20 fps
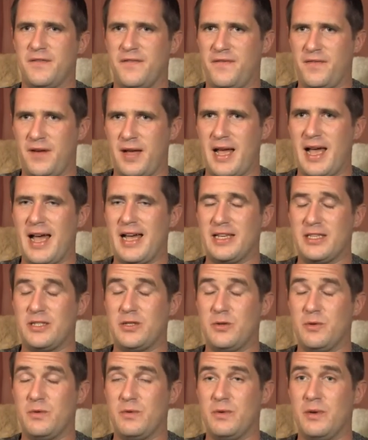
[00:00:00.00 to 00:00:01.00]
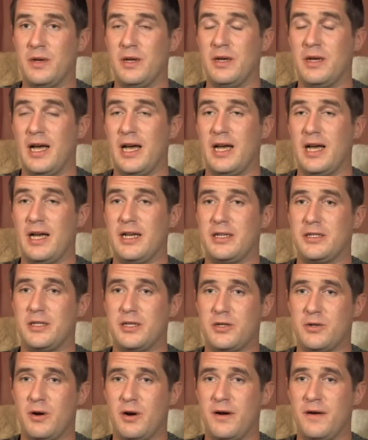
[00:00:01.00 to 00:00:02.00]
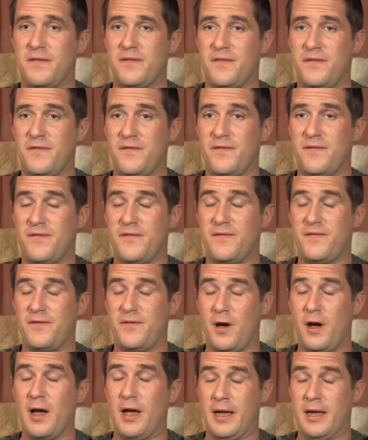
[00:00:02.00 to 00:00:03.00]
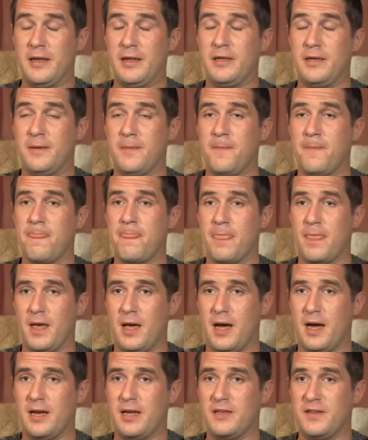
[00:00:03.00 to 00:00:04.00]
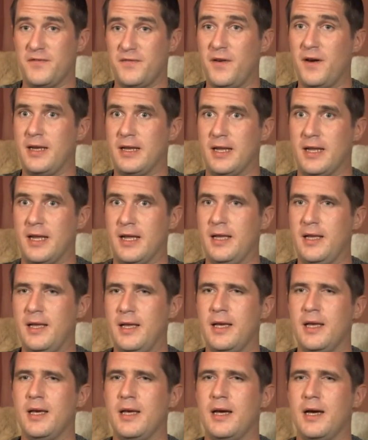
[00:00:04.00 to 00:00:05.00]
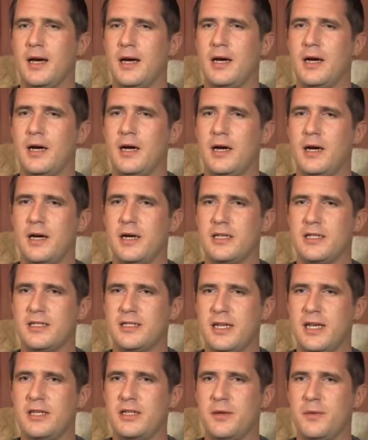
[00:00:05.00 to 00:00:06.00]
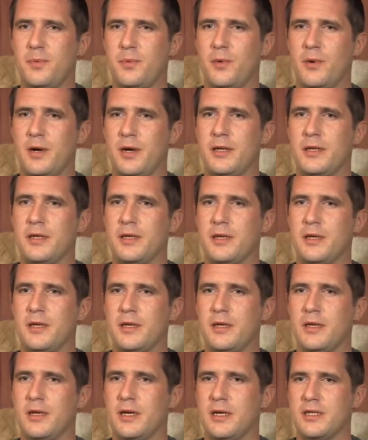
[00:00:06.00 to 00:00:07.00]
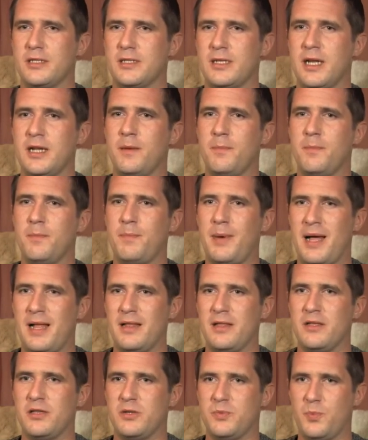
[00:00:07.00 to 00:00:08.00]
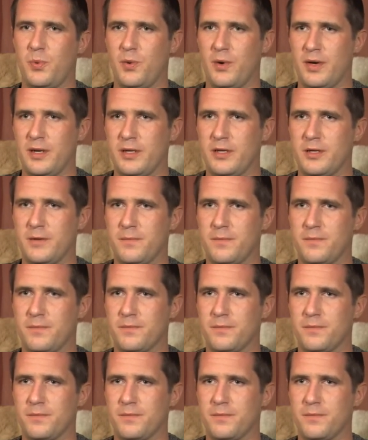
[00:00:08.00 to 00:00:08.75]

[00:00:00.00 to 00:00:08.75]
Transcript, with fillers: to has to has to try and find, and is finding uh, a center point, a center balance point.